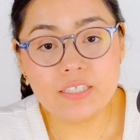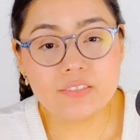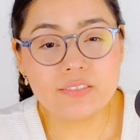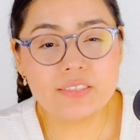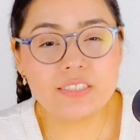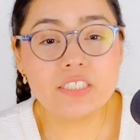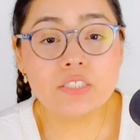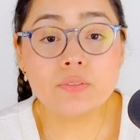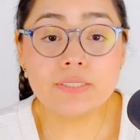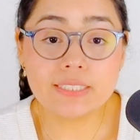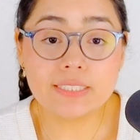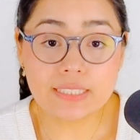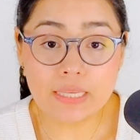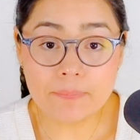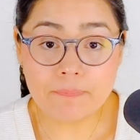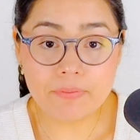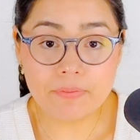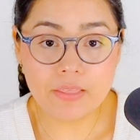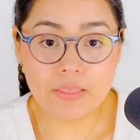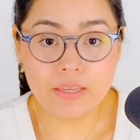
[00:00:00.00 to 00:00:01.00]
There's still
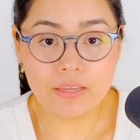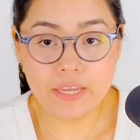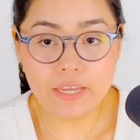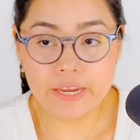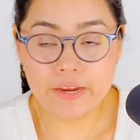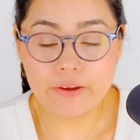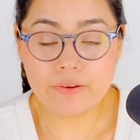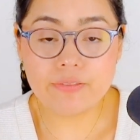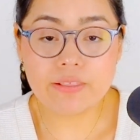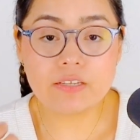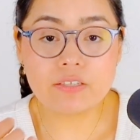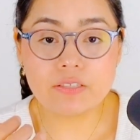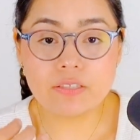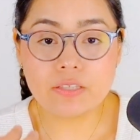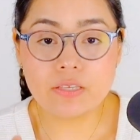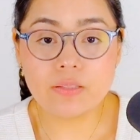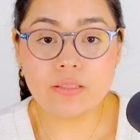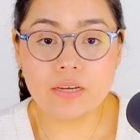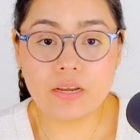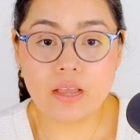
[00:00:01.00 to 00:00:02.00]
something here. There's
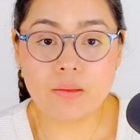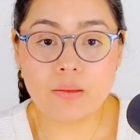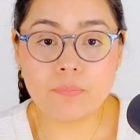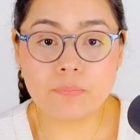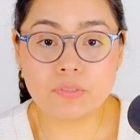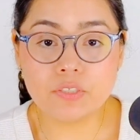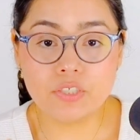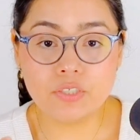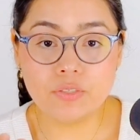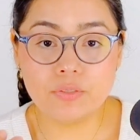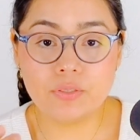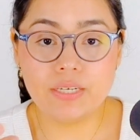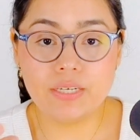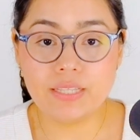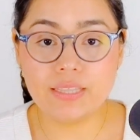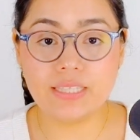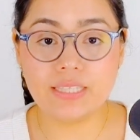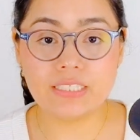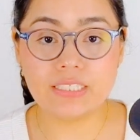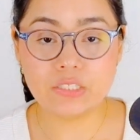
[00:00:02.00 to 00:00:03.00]
still an
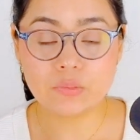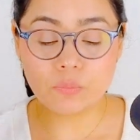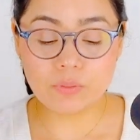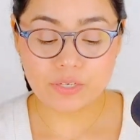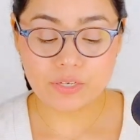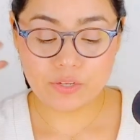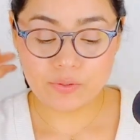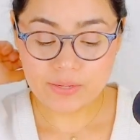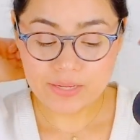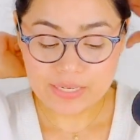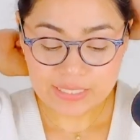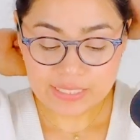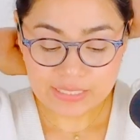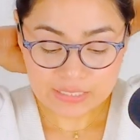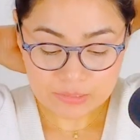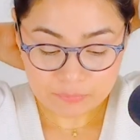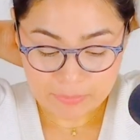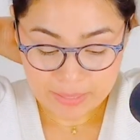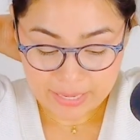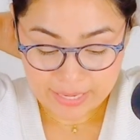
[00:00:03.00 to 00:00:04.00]
opportunity. This is what you can
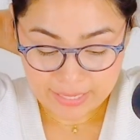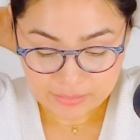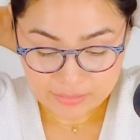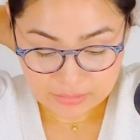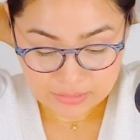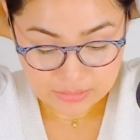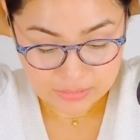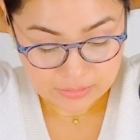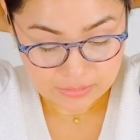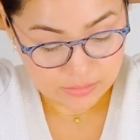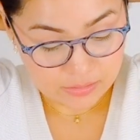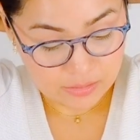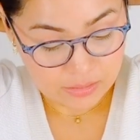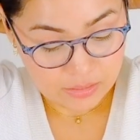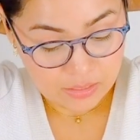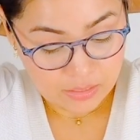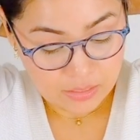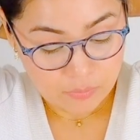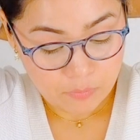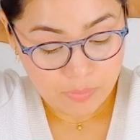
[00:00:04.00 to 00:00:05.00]
expect.
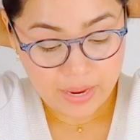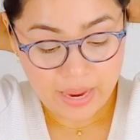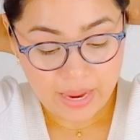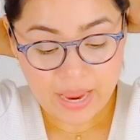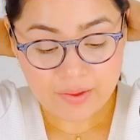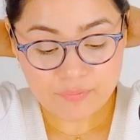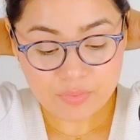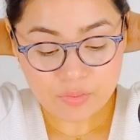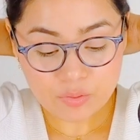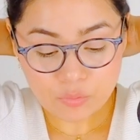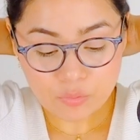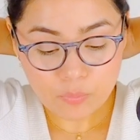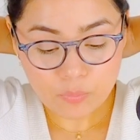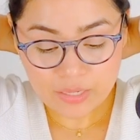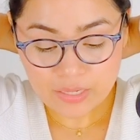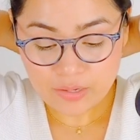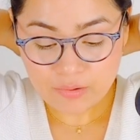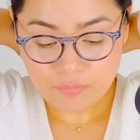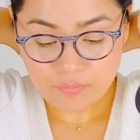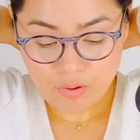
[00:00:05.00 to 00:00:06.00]
We have the
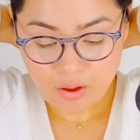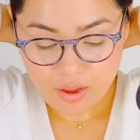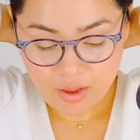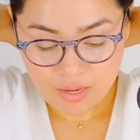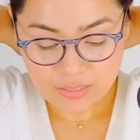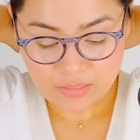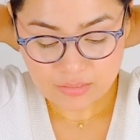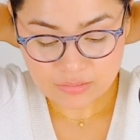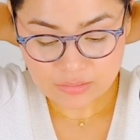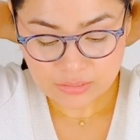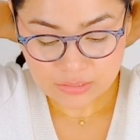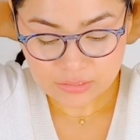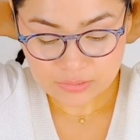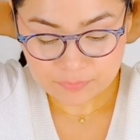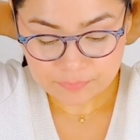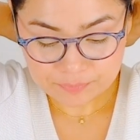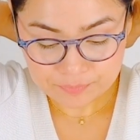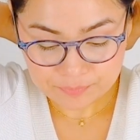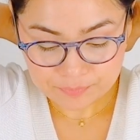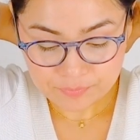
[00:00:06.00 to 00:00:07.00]
Queen of Wands.
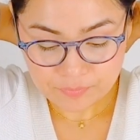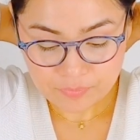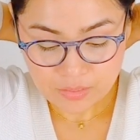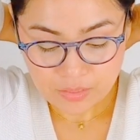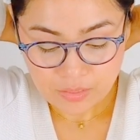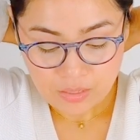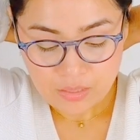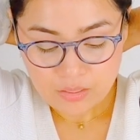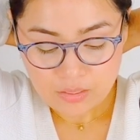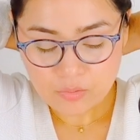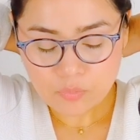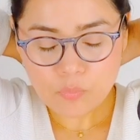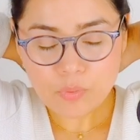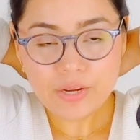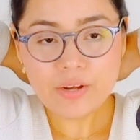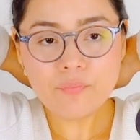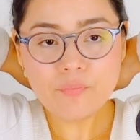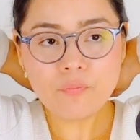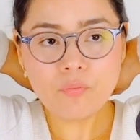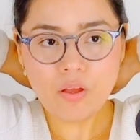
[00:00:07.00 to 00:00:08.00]
The
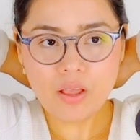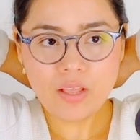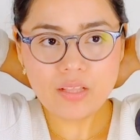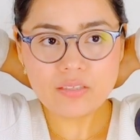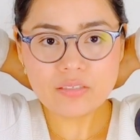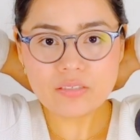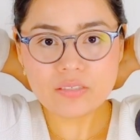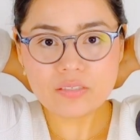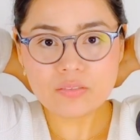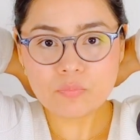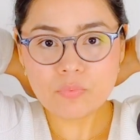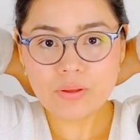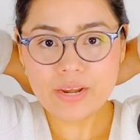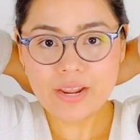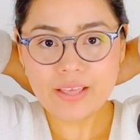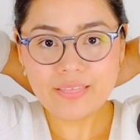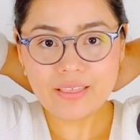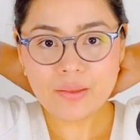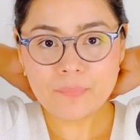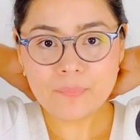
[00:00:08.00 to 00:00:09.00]
Queen of Wands, when
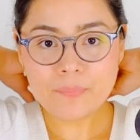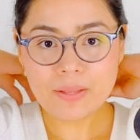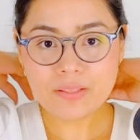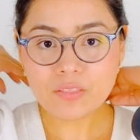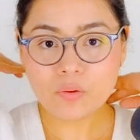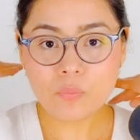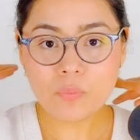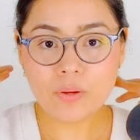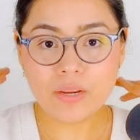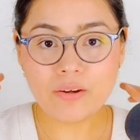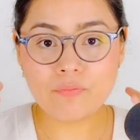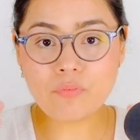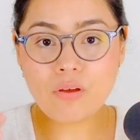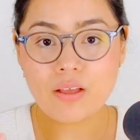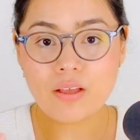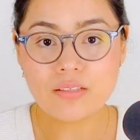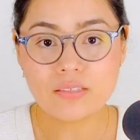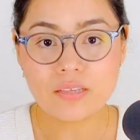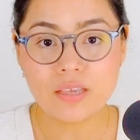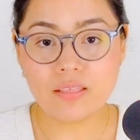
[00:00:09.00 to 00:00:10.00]
I think about the Queen of
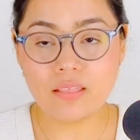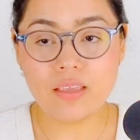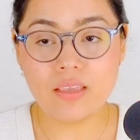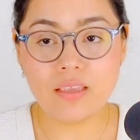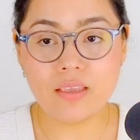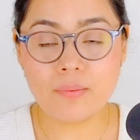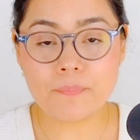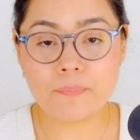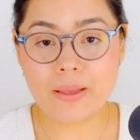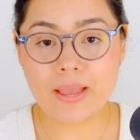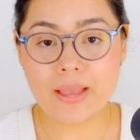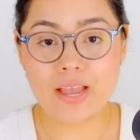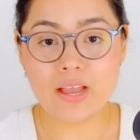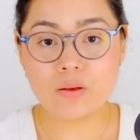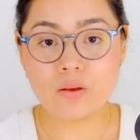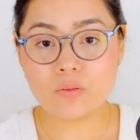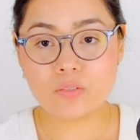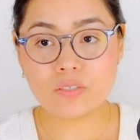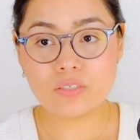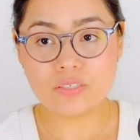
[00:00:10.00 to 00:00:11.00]
Wands, I think
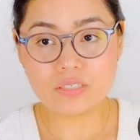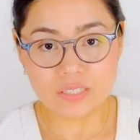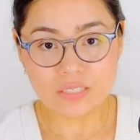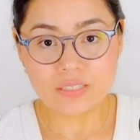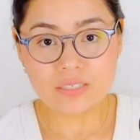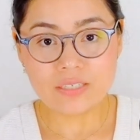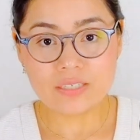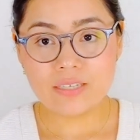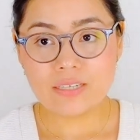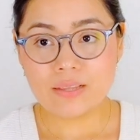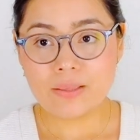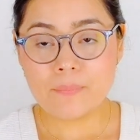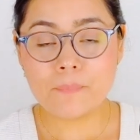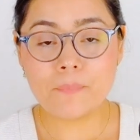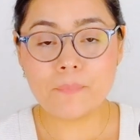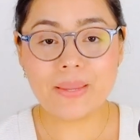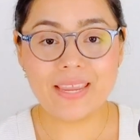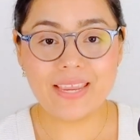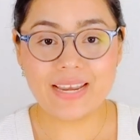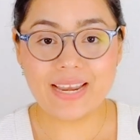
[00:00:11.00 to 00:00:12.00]
about
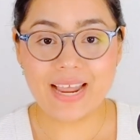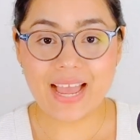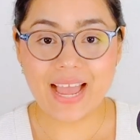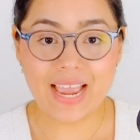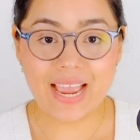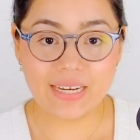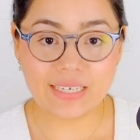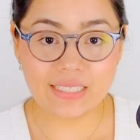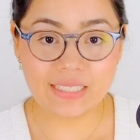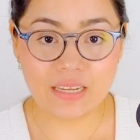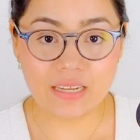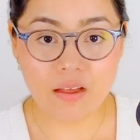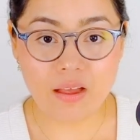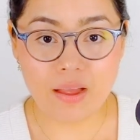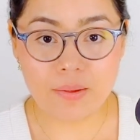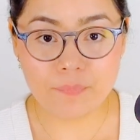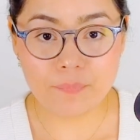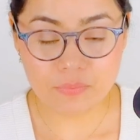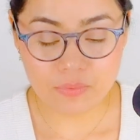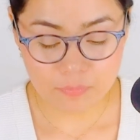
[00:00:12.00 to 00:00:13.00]
being highly
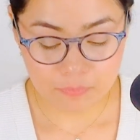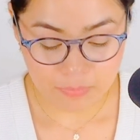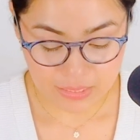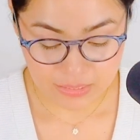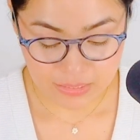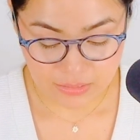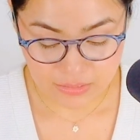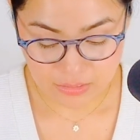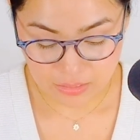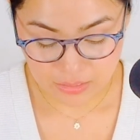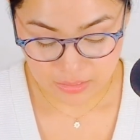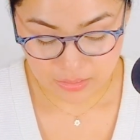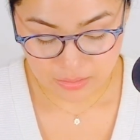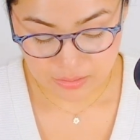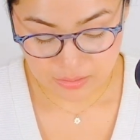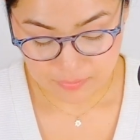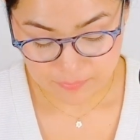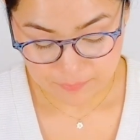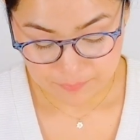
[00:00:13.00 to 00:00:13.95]
optimistic.